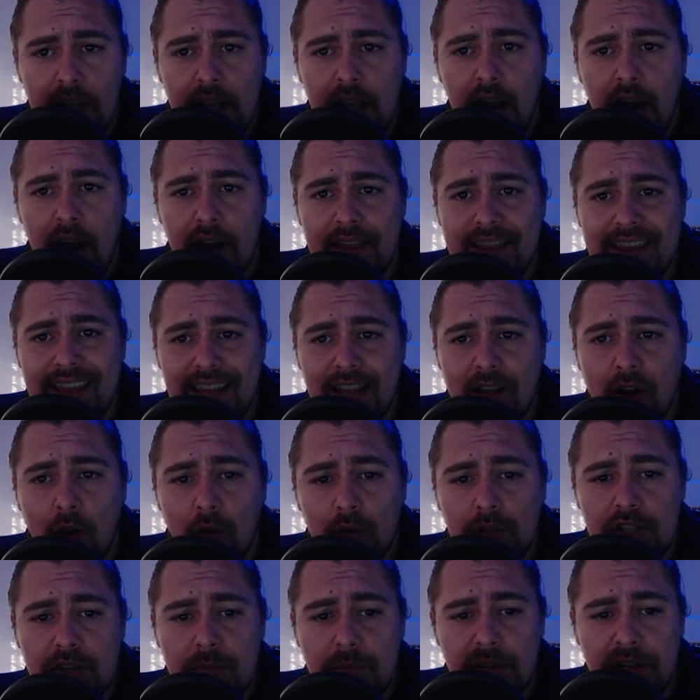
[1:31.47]
I think
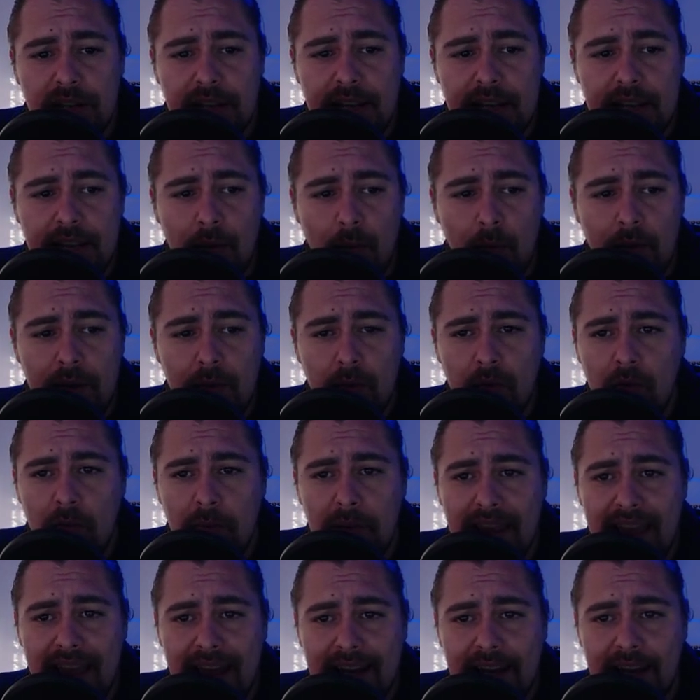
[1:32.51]
ultimately we will
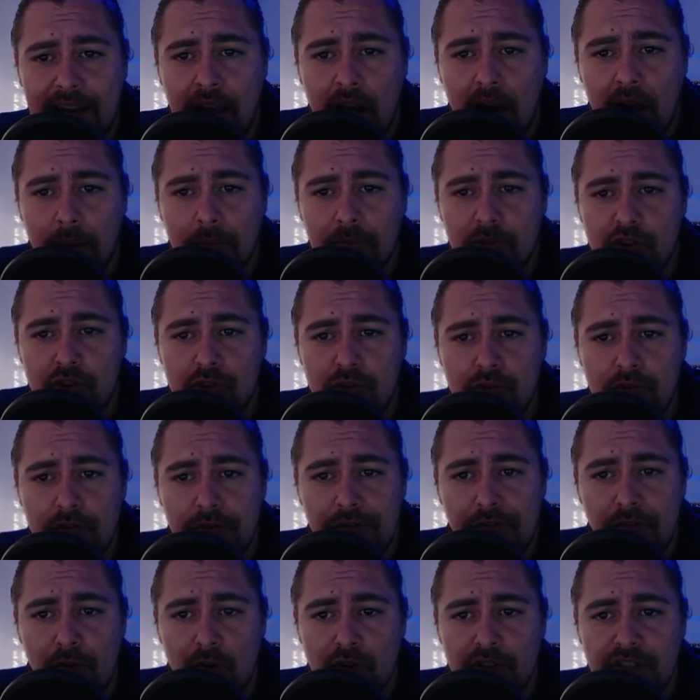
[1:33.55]
be heading up to
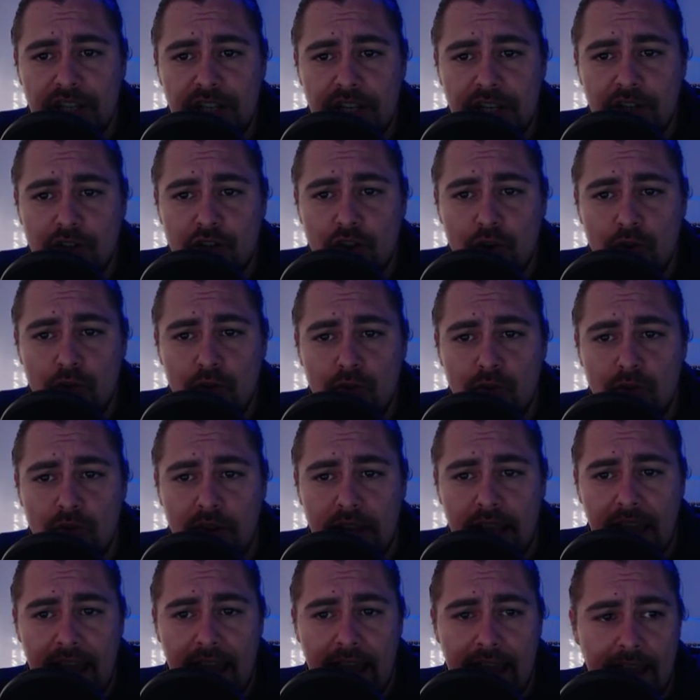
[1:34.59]

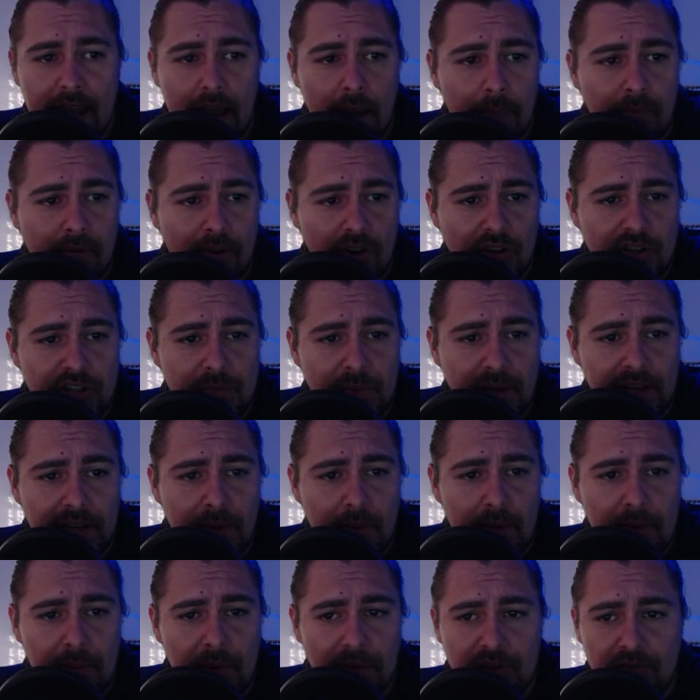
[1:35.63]
42k approximately,
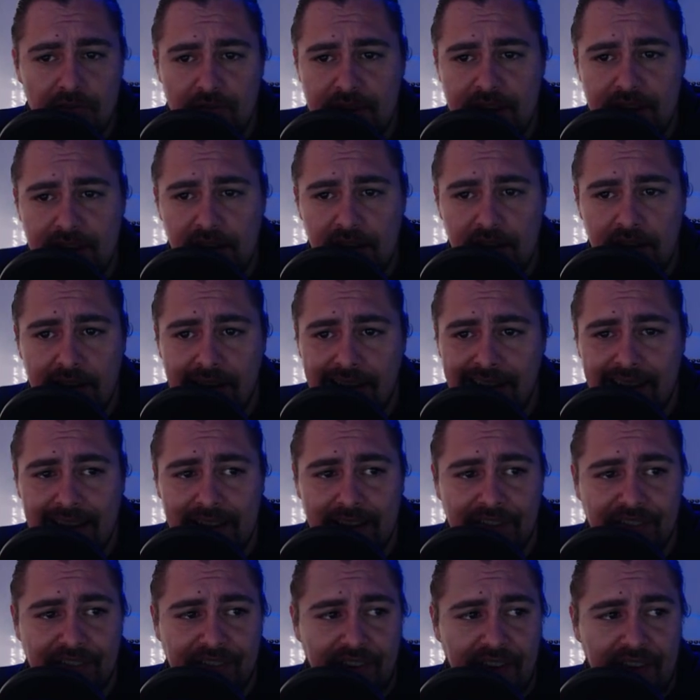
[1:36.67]
where my green line
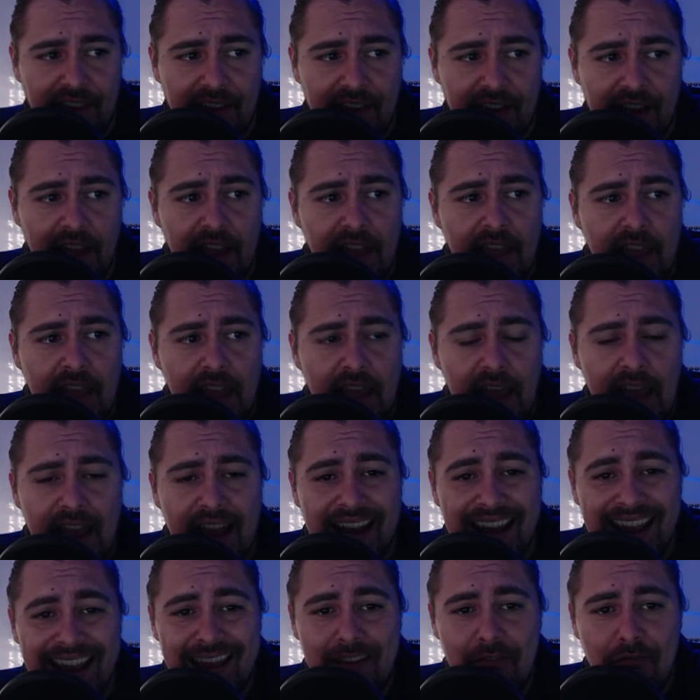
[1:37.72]
is here.
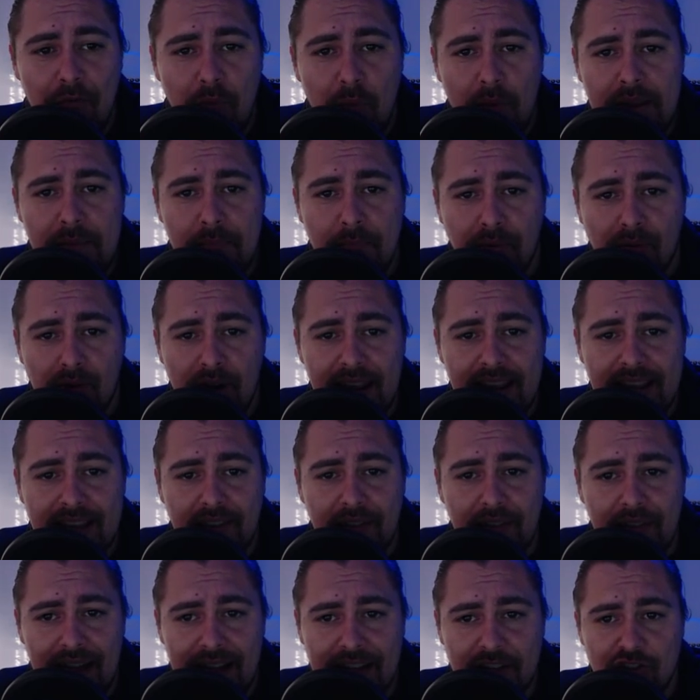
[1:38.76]
And if we break
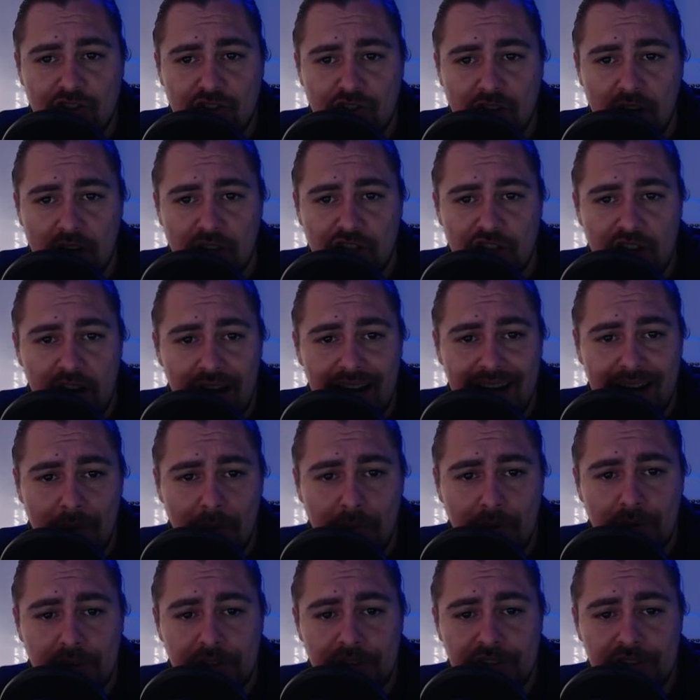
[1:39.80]
that structure
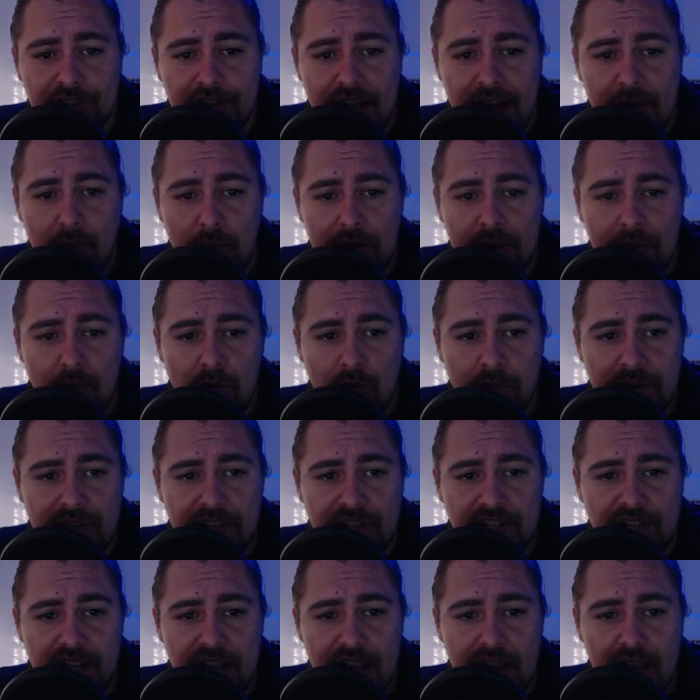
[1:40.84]
upwards, then we will be
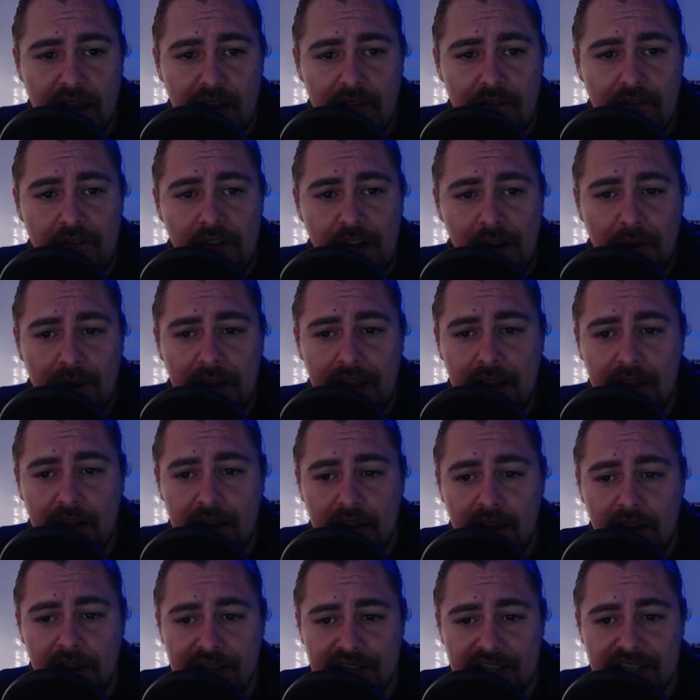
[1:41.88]
seeing a very
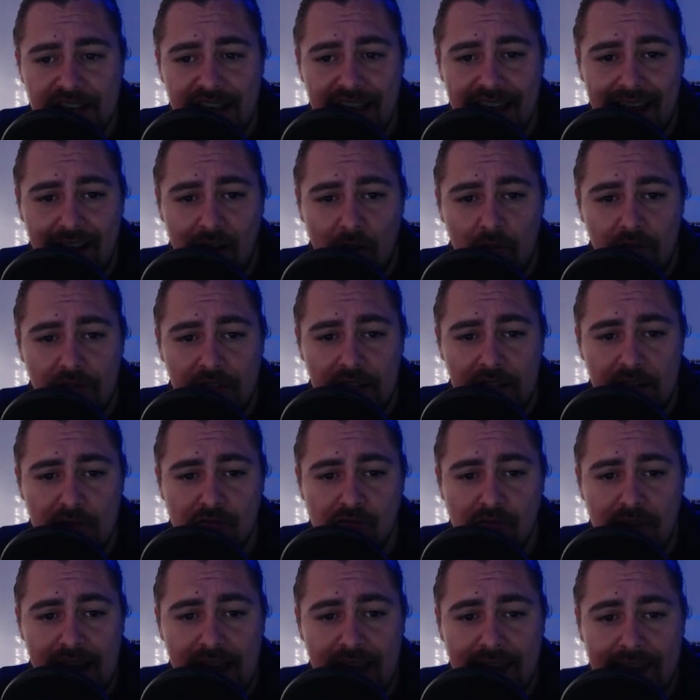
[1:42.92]
nice healthy
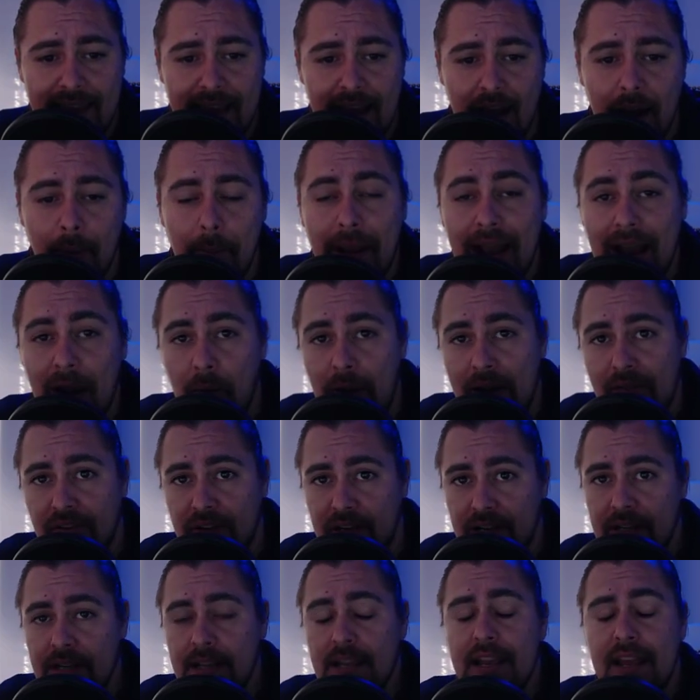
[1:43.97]
rally up.
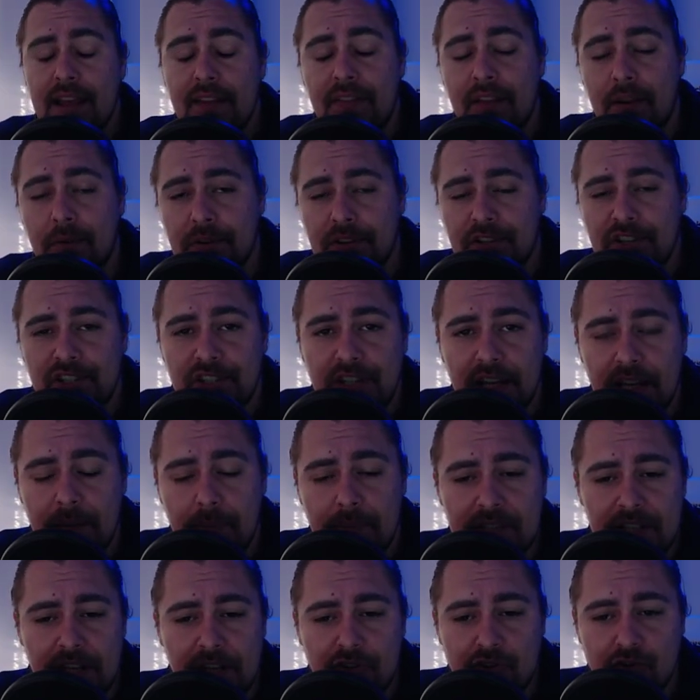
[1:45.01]
However, there is still a
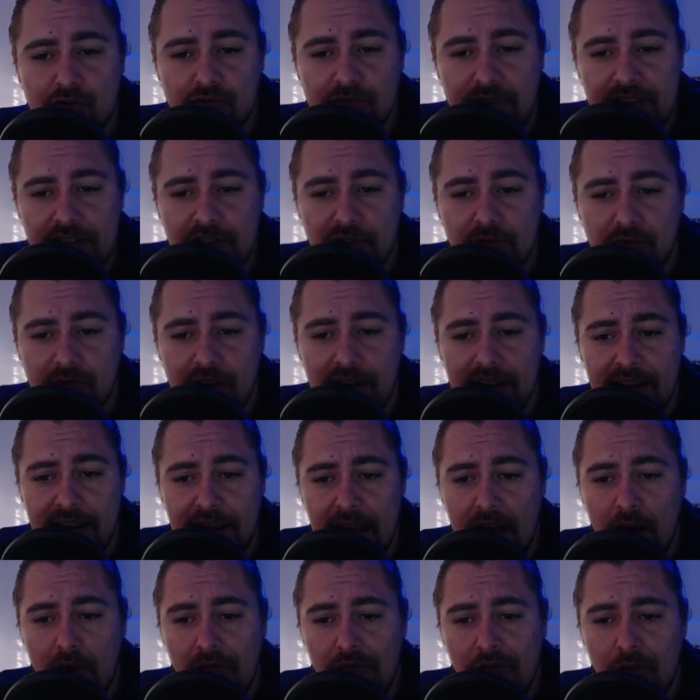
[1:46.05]
potential risk right
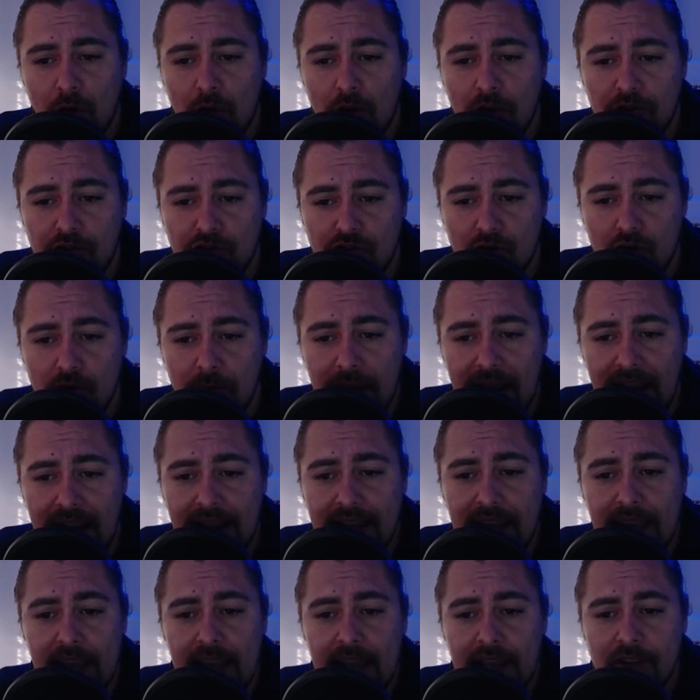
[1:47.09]
now for a
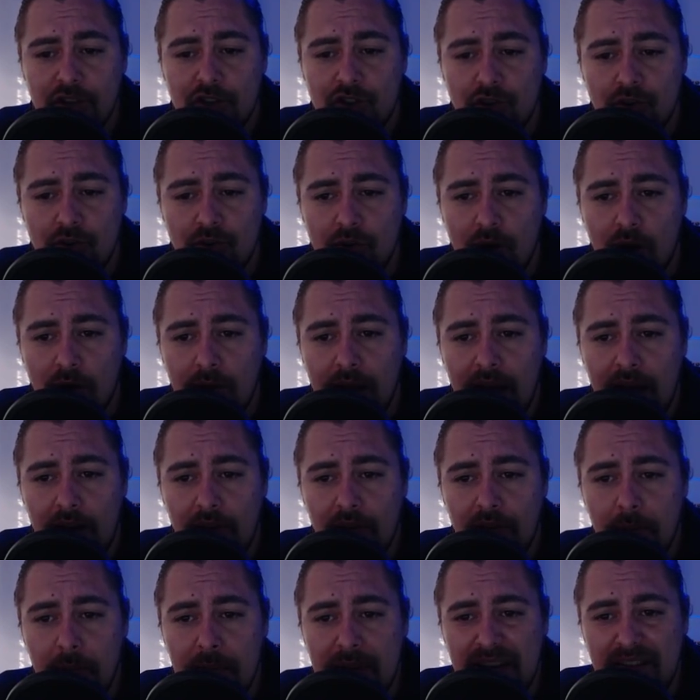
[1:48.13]
drawback to around
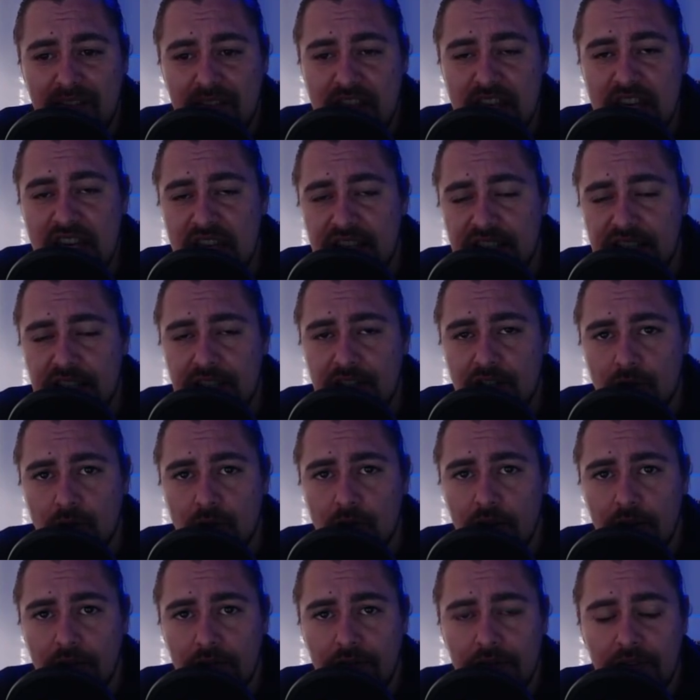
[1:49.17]
the mid 30
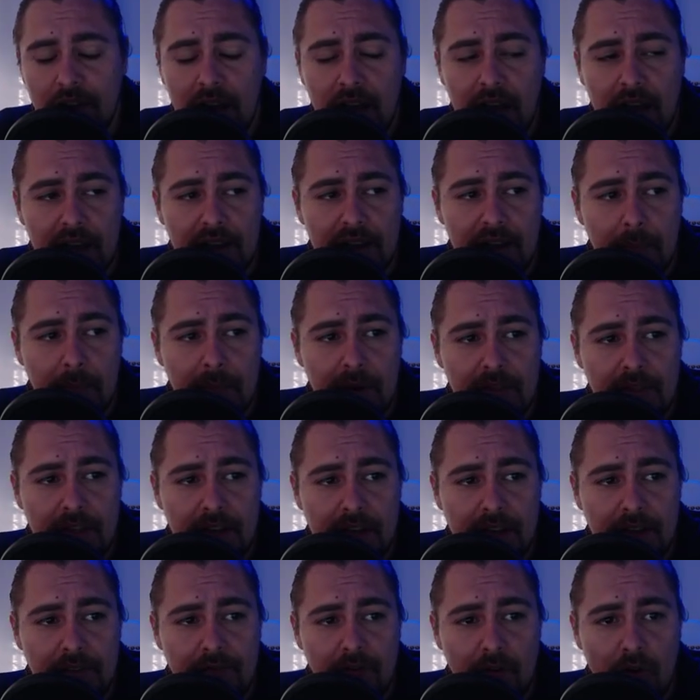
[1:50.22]
sort of number,
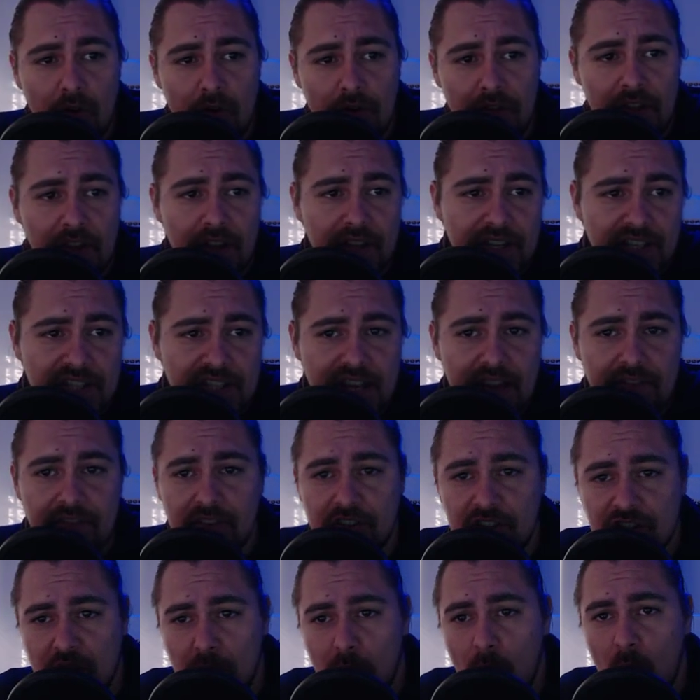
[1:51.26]
34, 37,
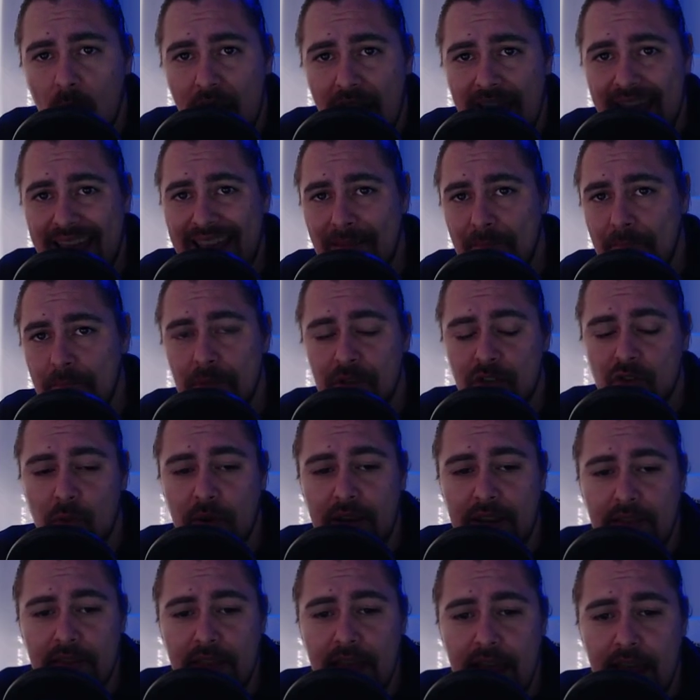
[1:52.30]
somewhere in
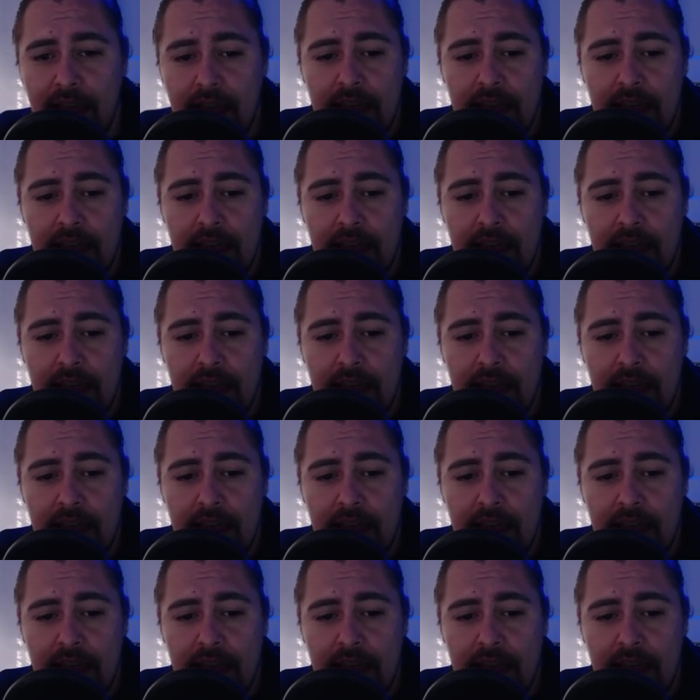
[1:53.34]
between there.